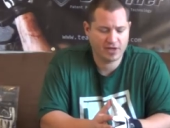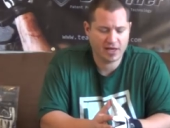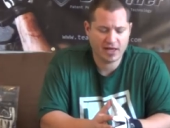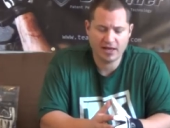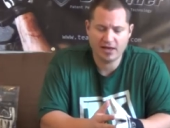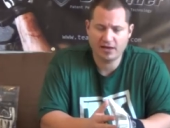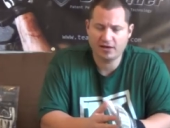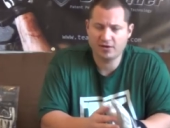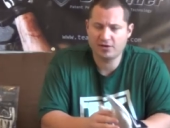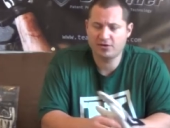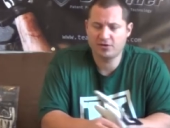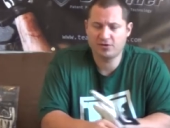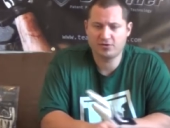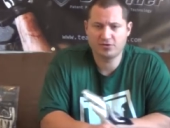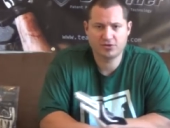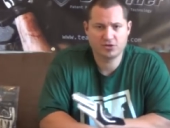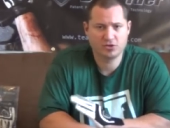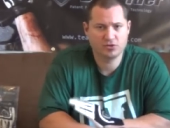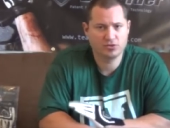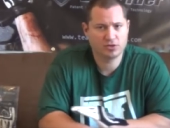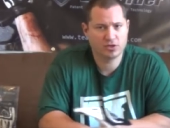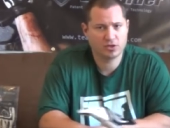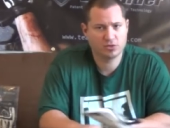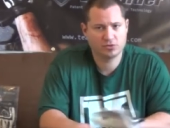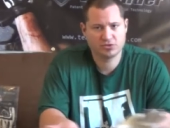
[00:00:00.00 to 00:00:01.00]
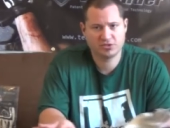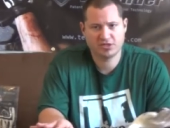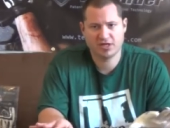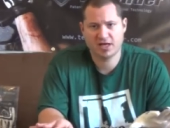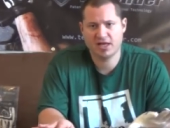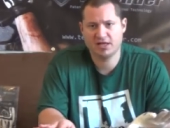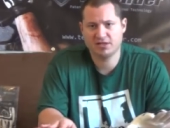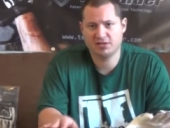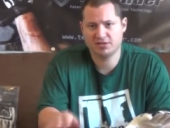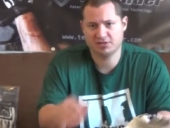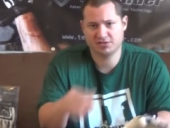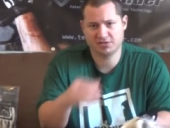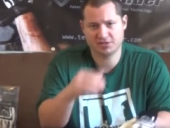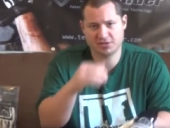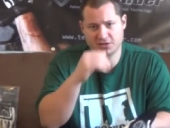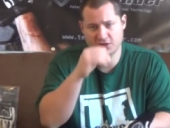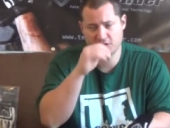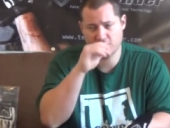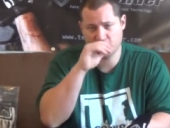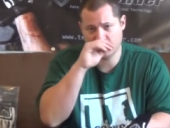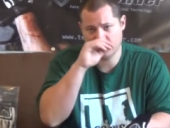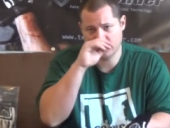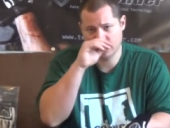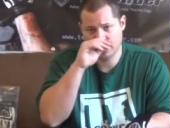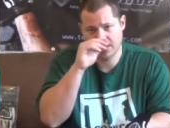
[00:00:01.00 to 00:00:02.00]
and do no changes
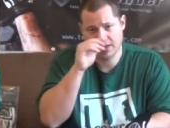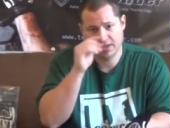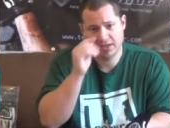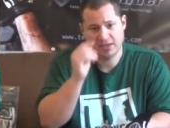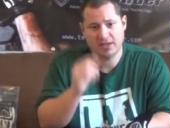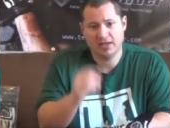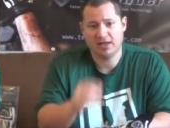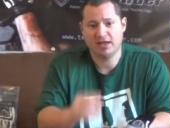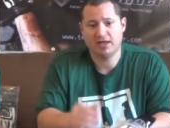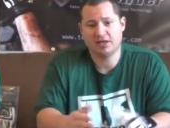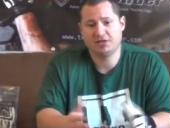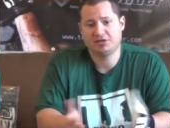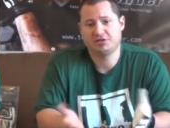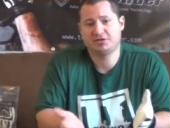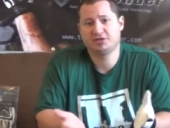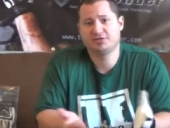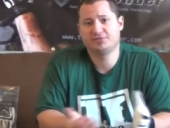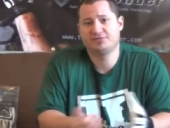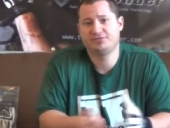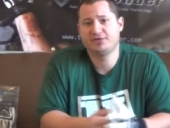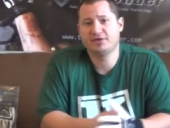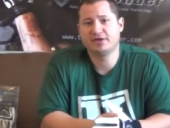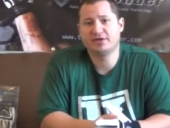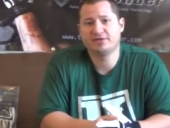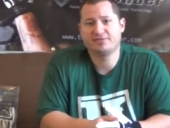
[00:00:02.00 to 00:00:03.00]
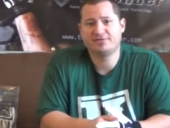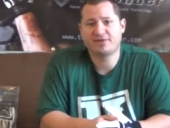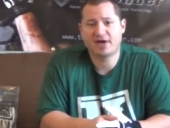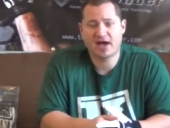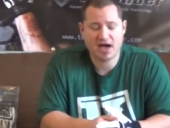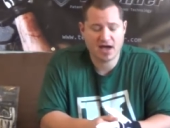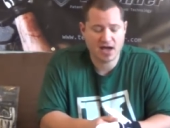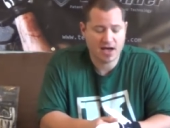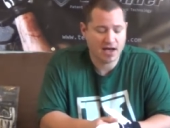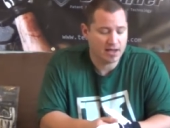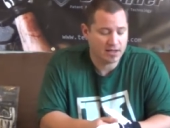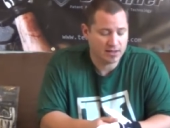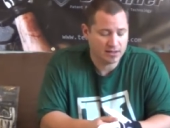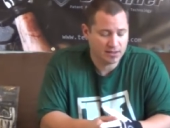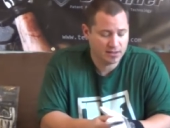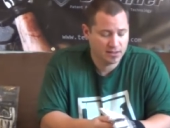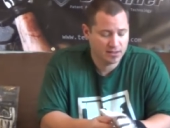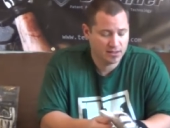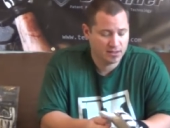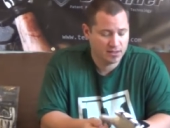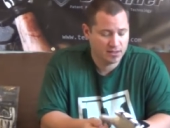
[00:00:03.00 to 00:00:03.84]
to it, and it should fit fine.